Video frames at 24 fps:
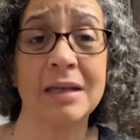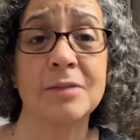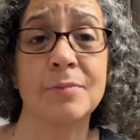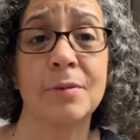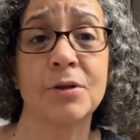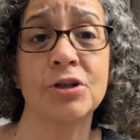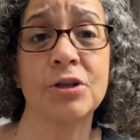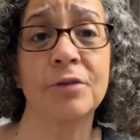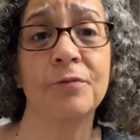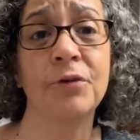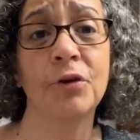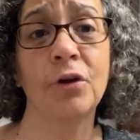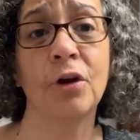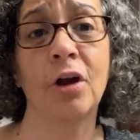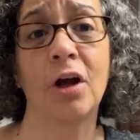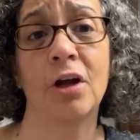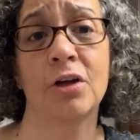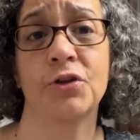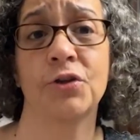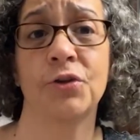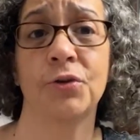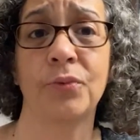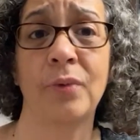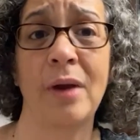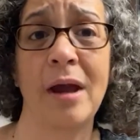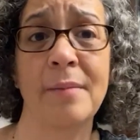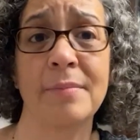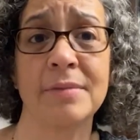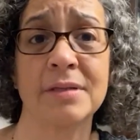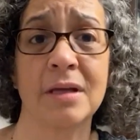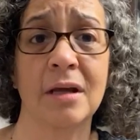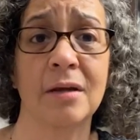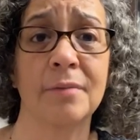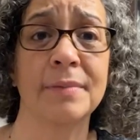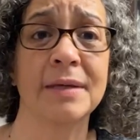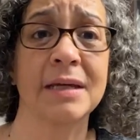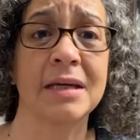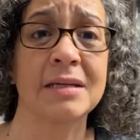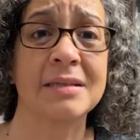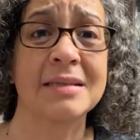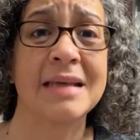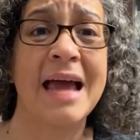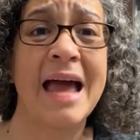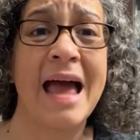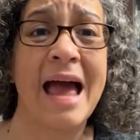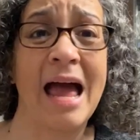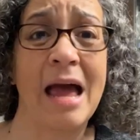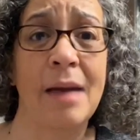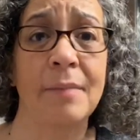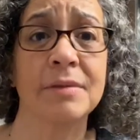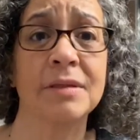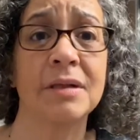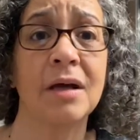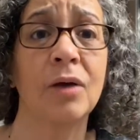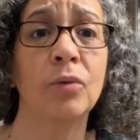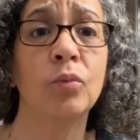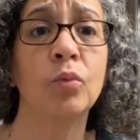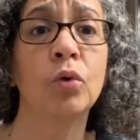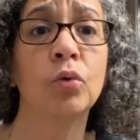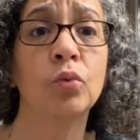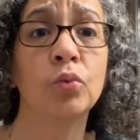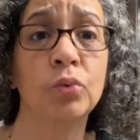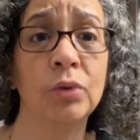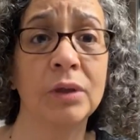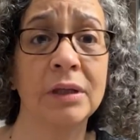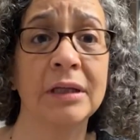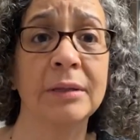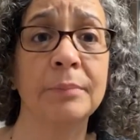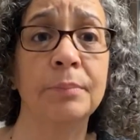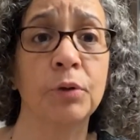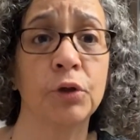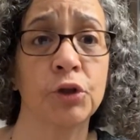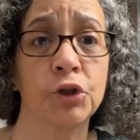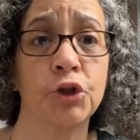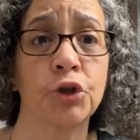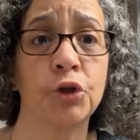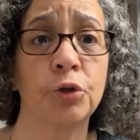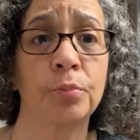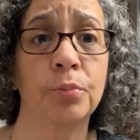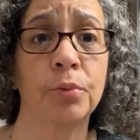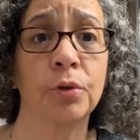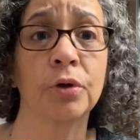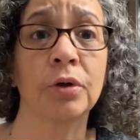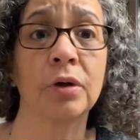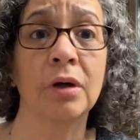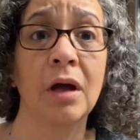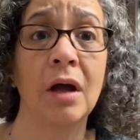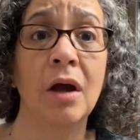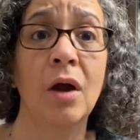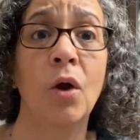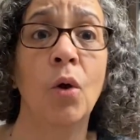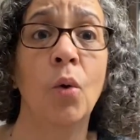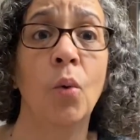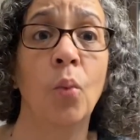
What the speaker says: especially if you're launched through Amazon, because Amazon will really push your book